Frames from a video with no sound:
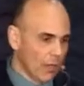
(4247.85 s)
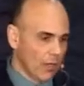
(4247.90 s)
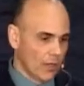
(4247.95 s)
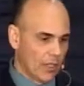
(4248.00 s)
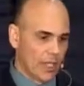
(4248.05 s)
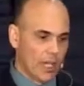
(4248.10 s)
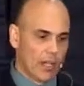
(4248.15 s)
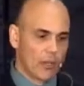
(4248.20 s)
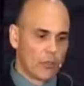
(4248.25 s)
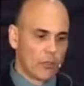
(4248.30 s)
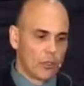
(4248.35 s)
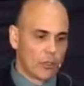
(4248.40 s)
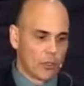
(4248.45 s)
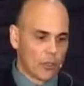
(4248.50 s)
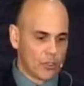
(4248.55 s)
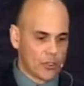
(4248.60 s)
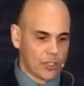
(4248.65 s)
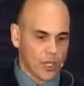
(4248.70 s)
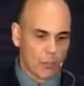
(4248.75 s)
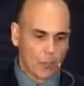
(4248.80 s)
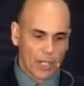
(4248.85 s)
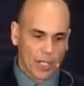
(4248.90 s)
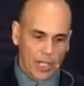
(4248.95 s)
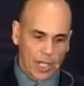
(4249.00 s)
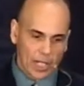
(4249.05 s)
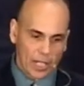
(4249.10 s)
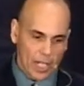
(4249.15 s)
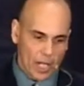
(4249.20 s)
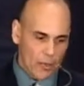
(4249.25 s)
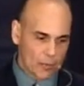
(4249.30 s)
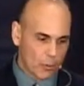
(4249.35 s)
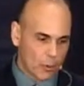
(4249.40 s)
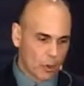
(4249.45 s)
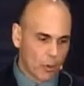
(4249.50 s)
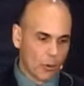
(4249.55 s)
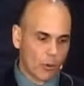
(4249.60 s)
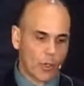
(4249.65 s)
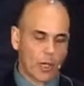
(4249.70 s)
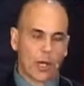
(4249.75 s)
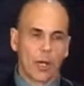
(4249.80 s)
The Get Outdoors Summer Day Camp
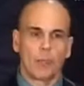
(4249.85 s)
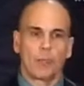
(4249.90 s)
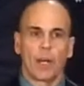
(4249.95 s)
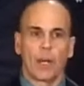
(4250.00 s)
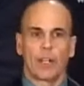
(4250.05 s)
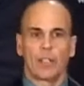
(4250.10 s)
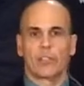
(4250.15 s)
program had